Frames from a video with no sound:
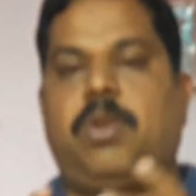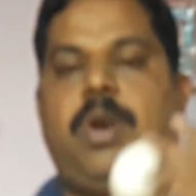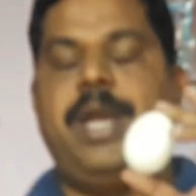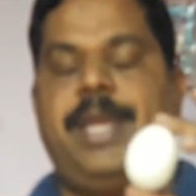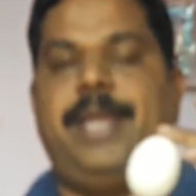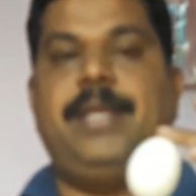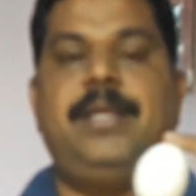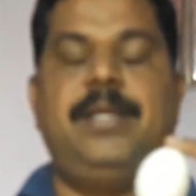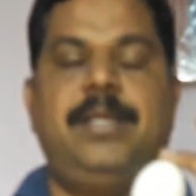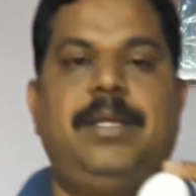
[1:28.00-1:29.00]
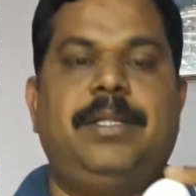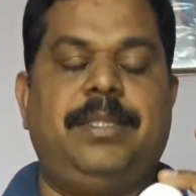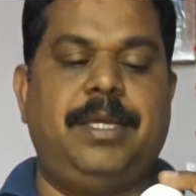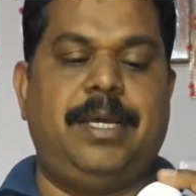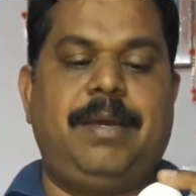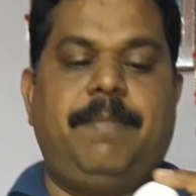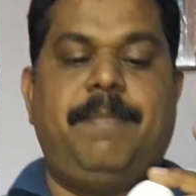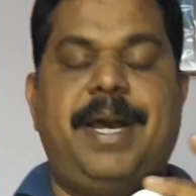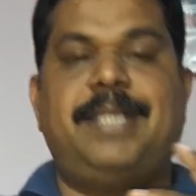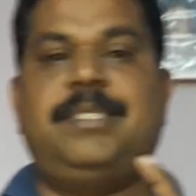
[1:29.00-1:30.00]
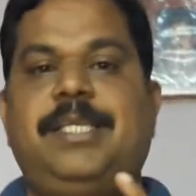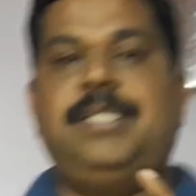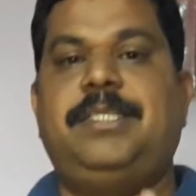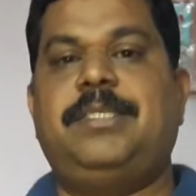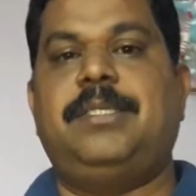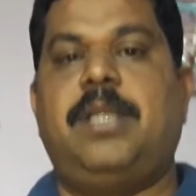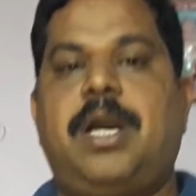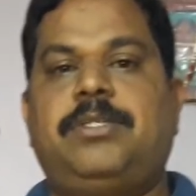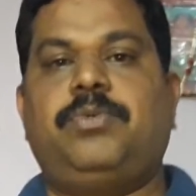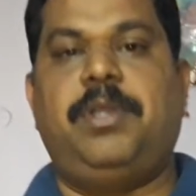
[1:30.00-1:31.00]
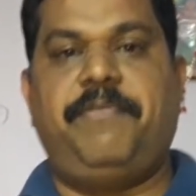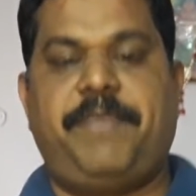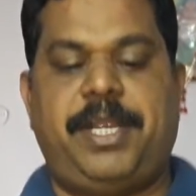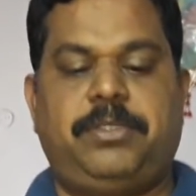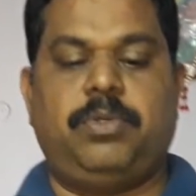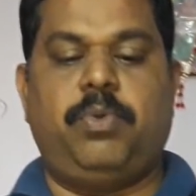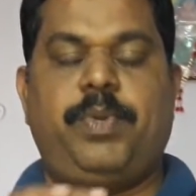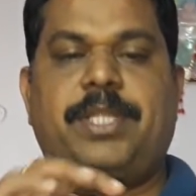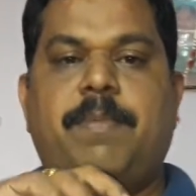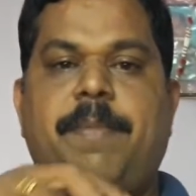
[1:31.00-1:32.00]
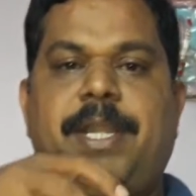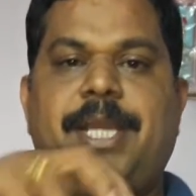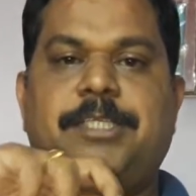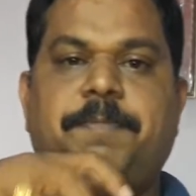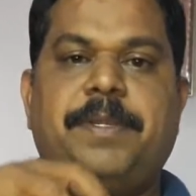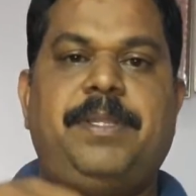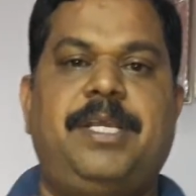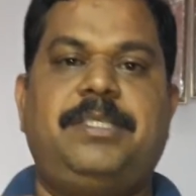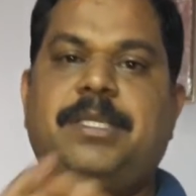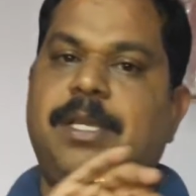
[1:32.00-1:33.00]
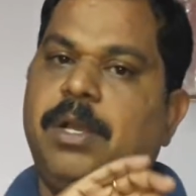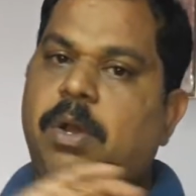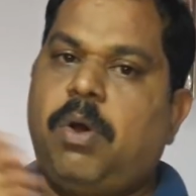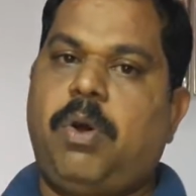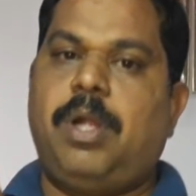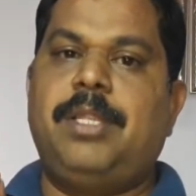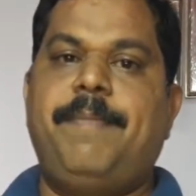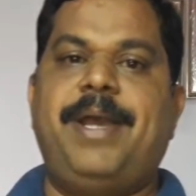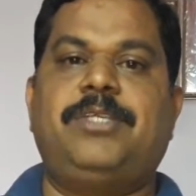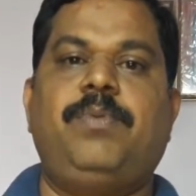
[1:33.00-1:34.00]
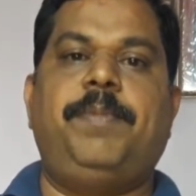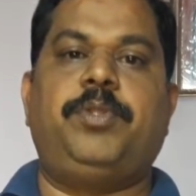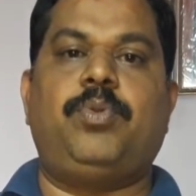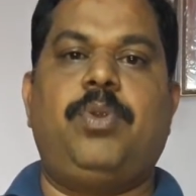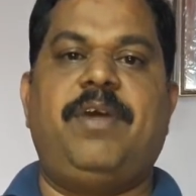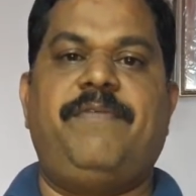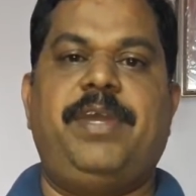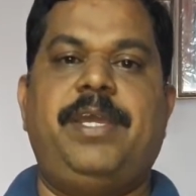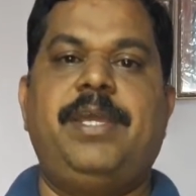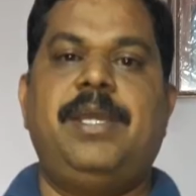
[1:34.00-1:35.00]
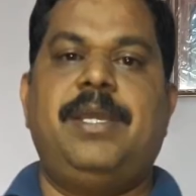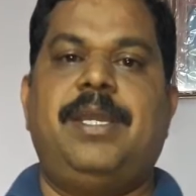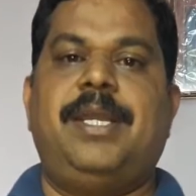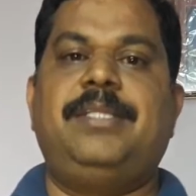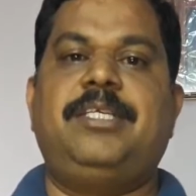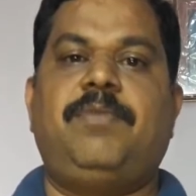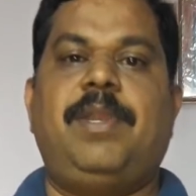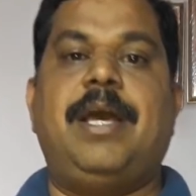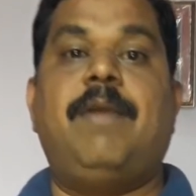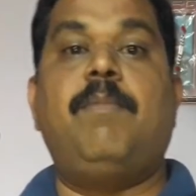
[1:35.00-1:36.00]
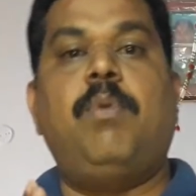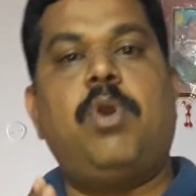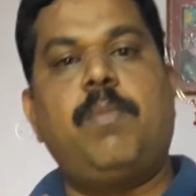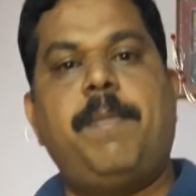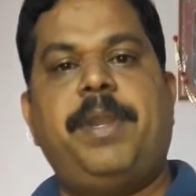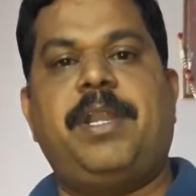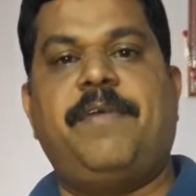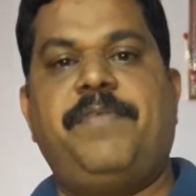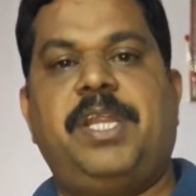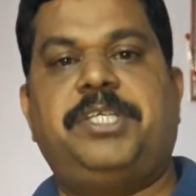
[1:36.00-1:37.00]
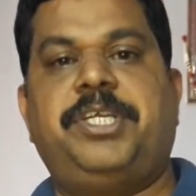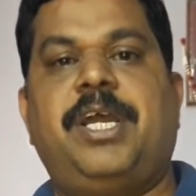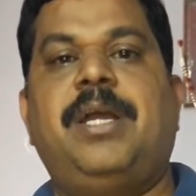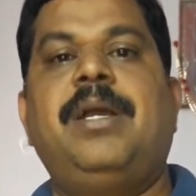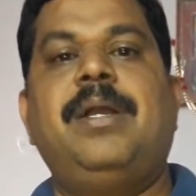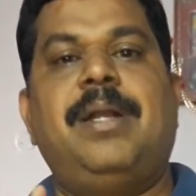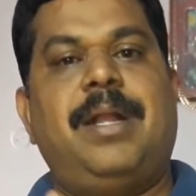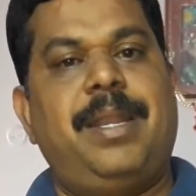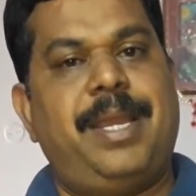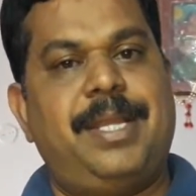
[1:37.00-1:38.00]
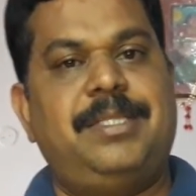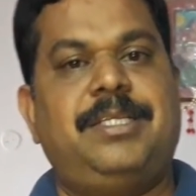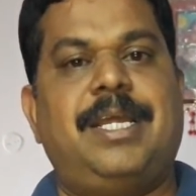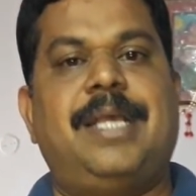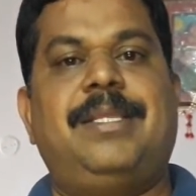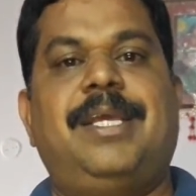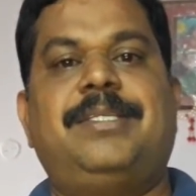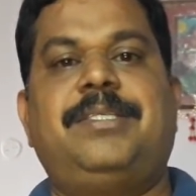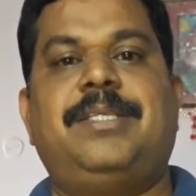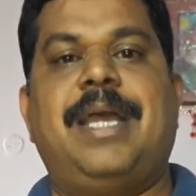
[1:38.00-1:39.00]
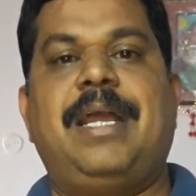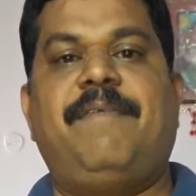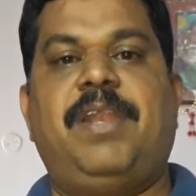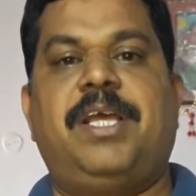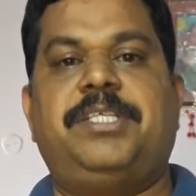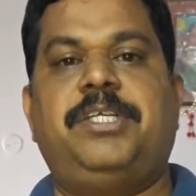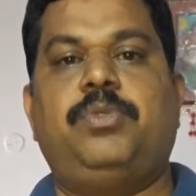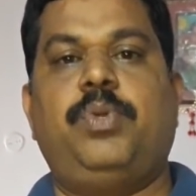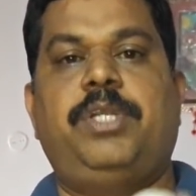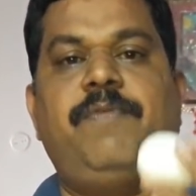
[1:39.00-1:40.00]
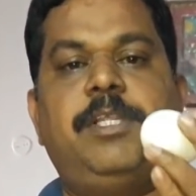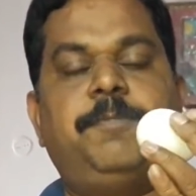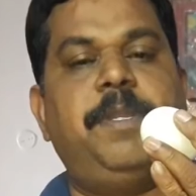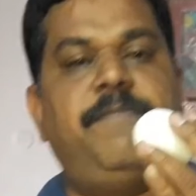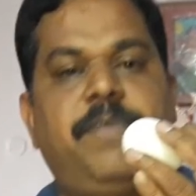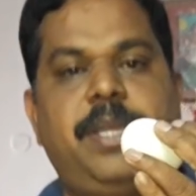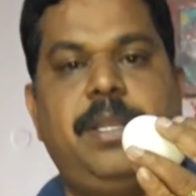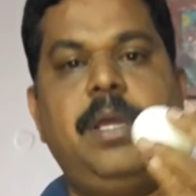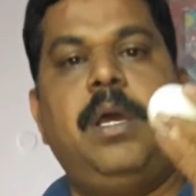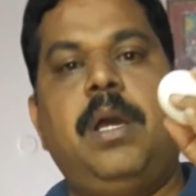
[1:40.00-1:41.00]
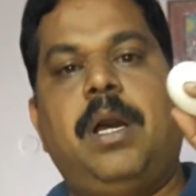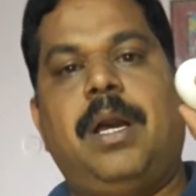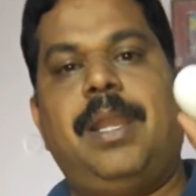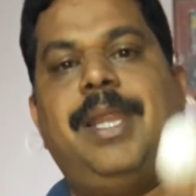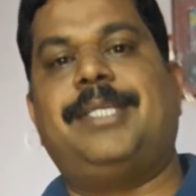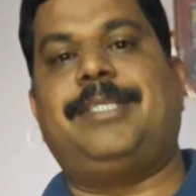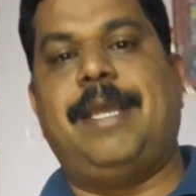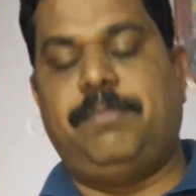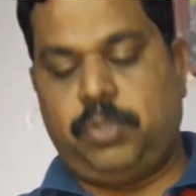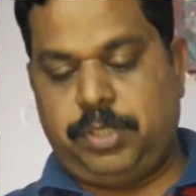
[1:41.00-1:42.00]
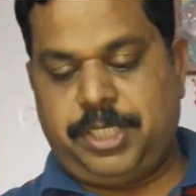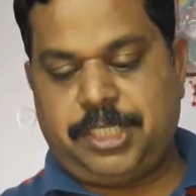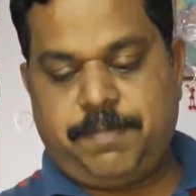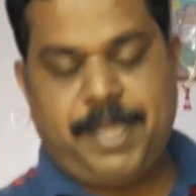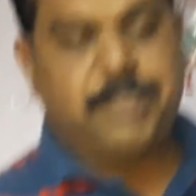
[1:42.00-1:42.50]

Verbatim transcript: the raw egg, the mass is not solidified. So at the moment I spin this, all the mass will be thrown away. Hence it will have more moment of inertia and hence it has less angular velocity. So it will spin for uh, less time. So just by